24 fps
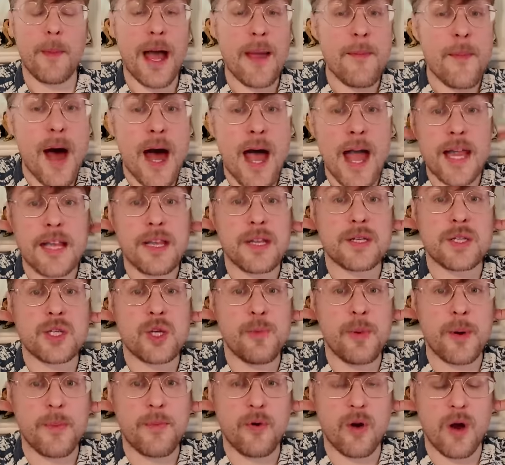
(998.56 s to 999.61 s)
My mind is
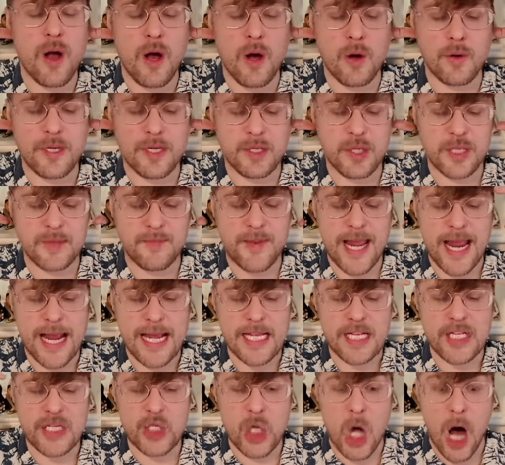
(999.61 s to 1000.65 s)
super prone to just
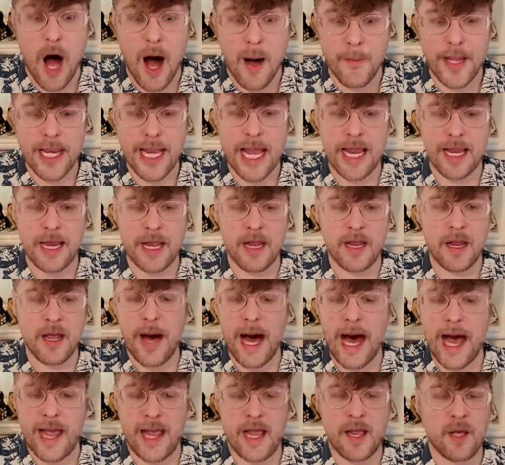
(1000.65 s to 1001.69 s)
being dominated
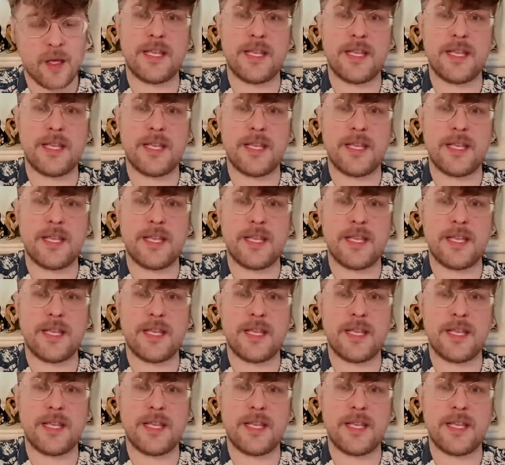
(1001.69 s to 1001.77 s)
by